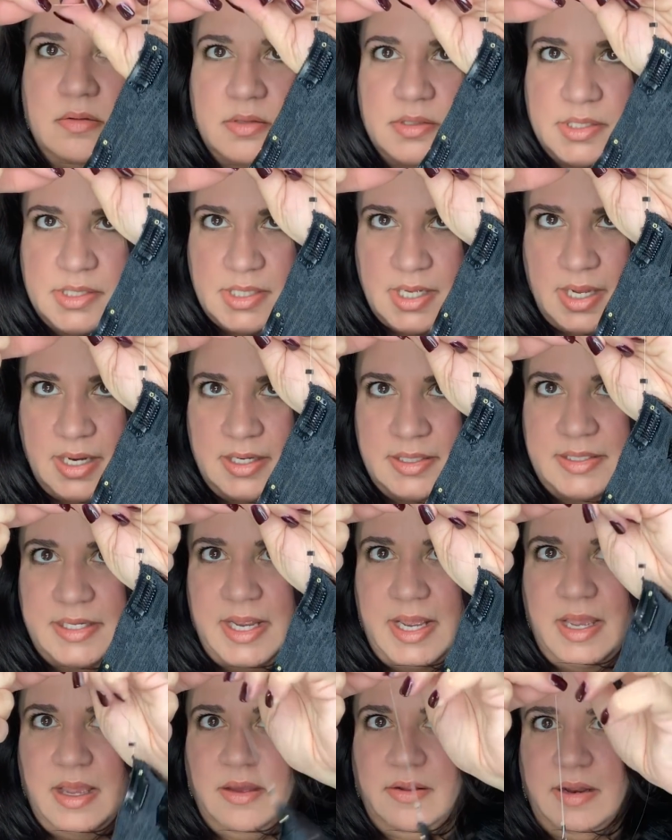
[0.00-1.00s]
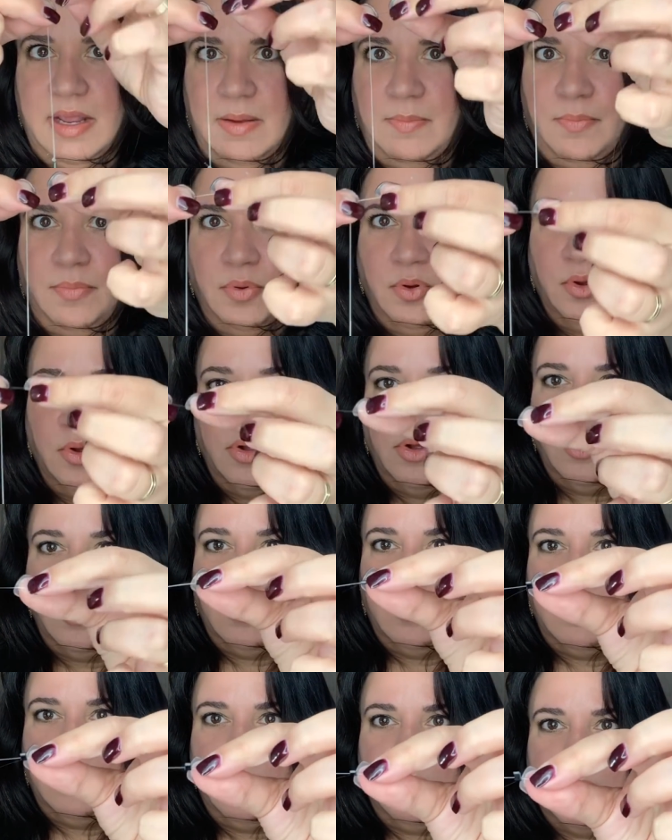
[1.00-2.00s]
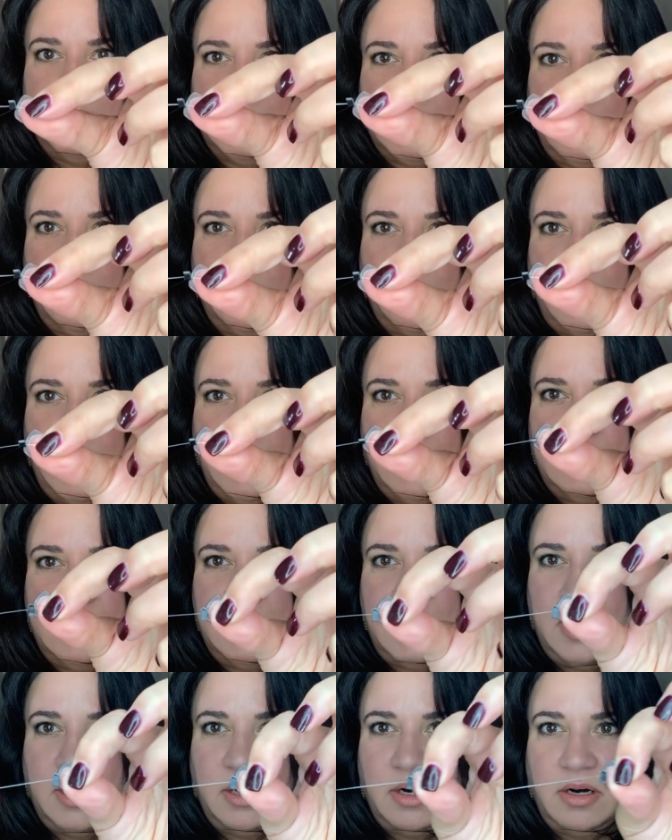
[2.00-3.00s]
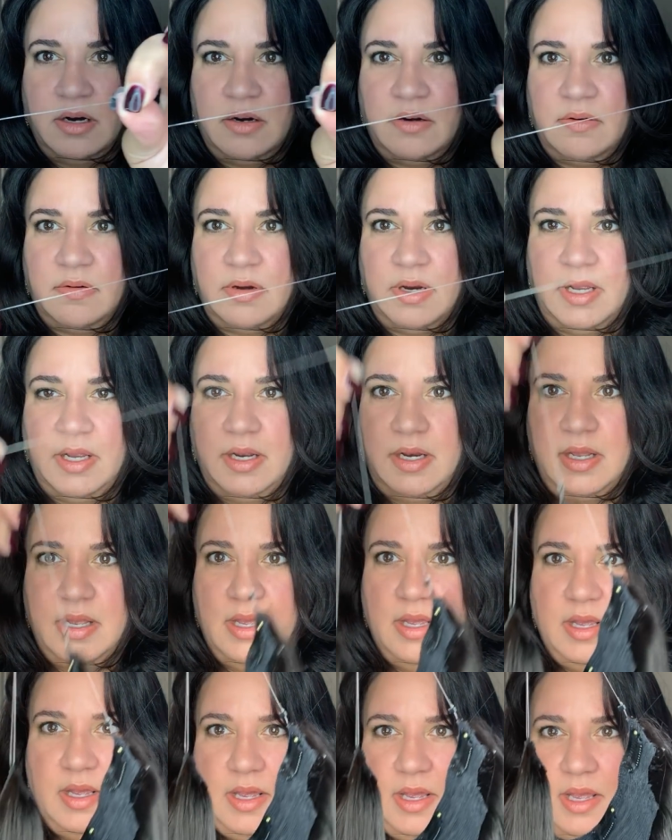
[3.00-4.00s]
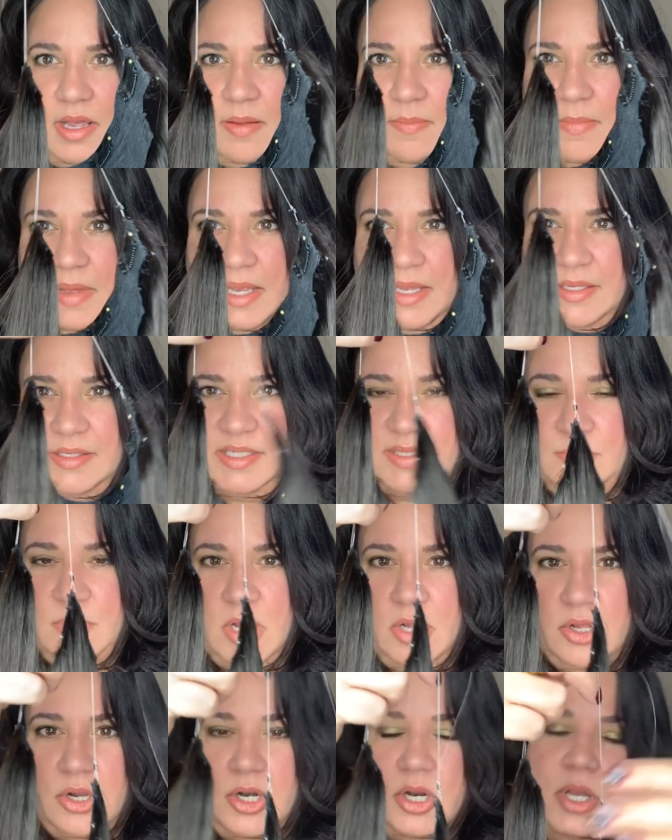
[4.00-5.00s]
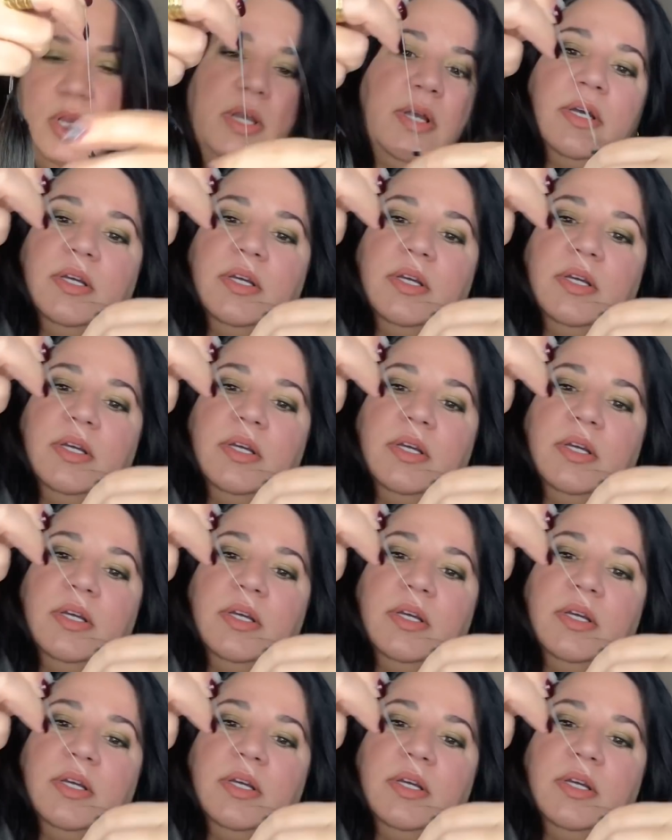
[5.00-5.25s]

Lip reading: slide it down and pull this other end here, right, and make it smaller.